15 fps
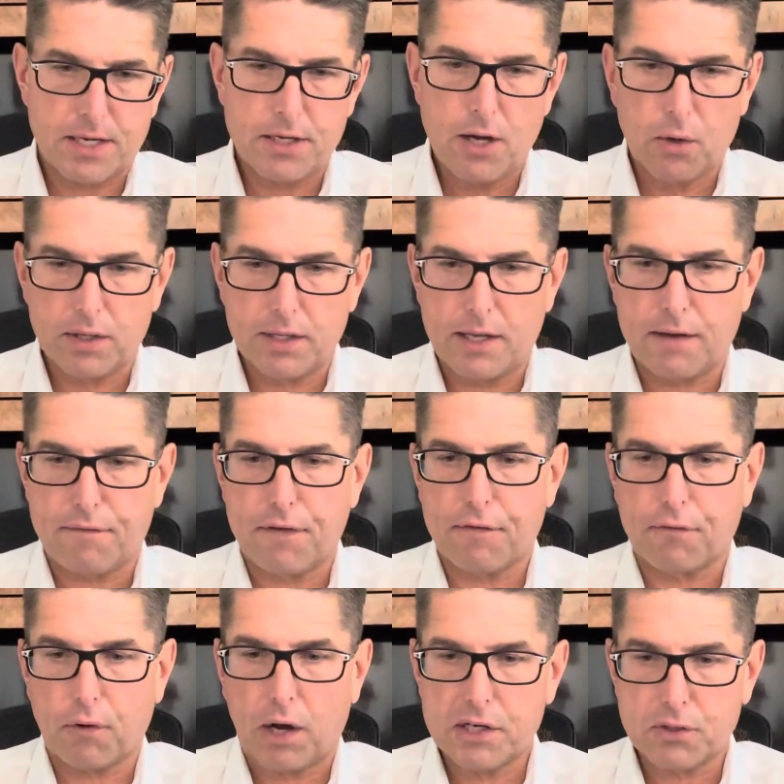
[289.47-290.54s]
It noted that if the
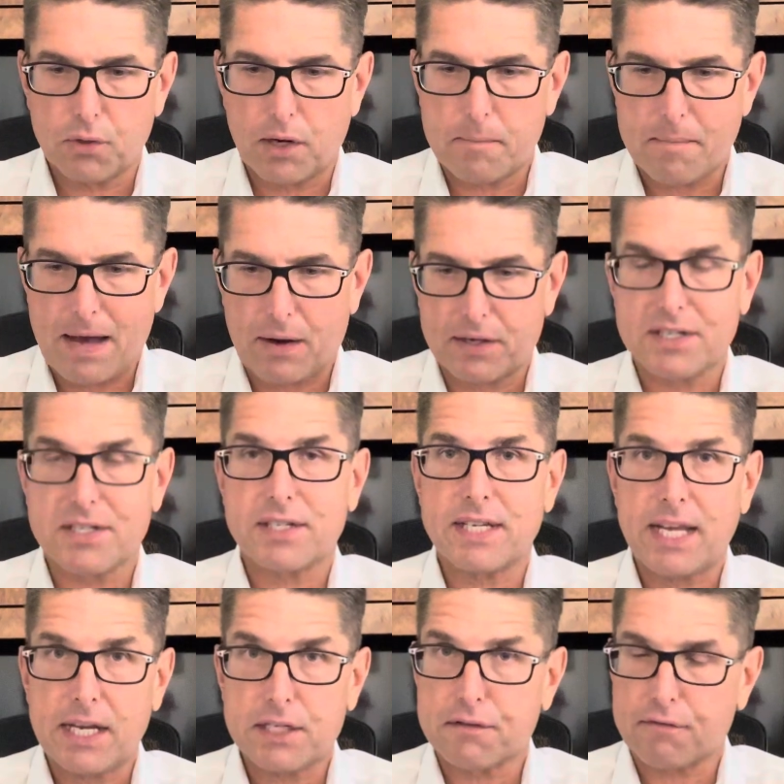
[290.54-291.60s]
fraudulent amount
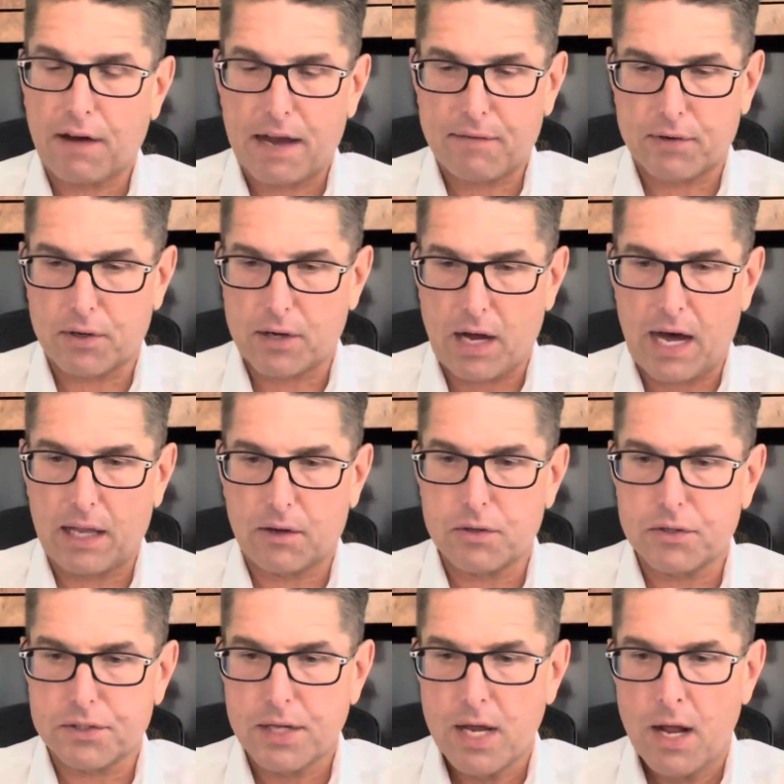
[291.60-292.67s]
exceeds
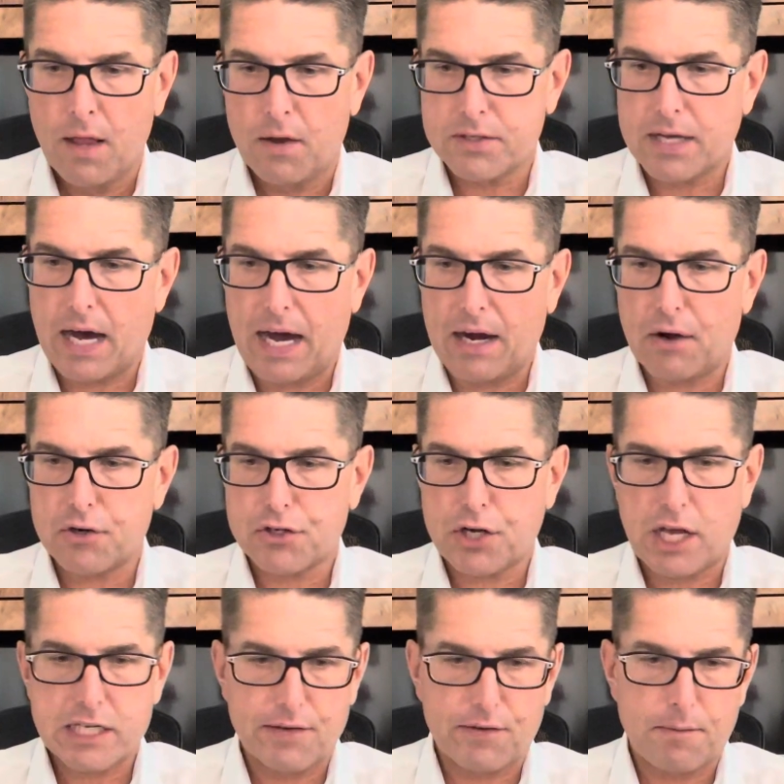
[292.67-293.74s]
$500, there's a higher
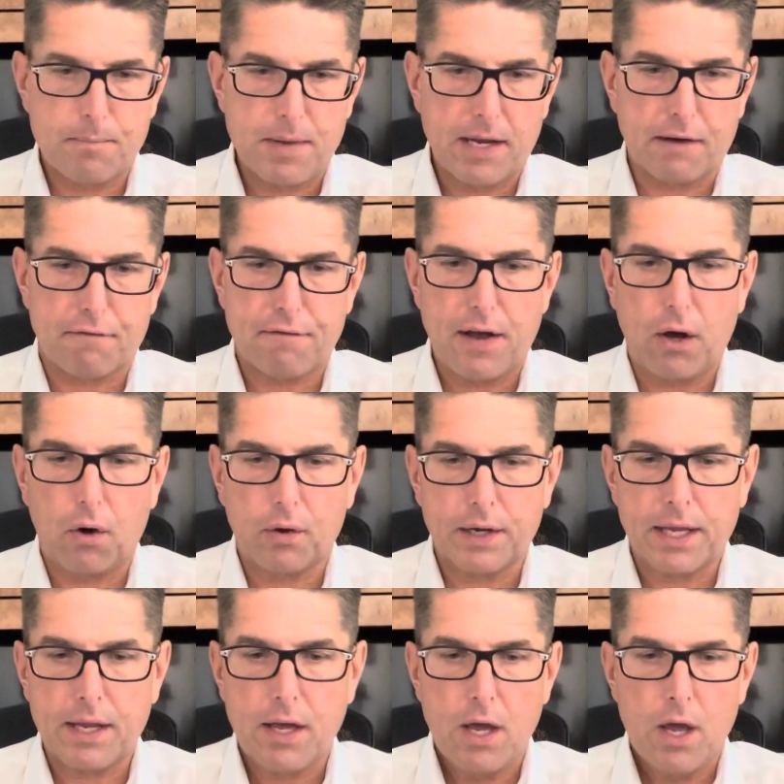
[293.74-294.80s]
chance of it being a felony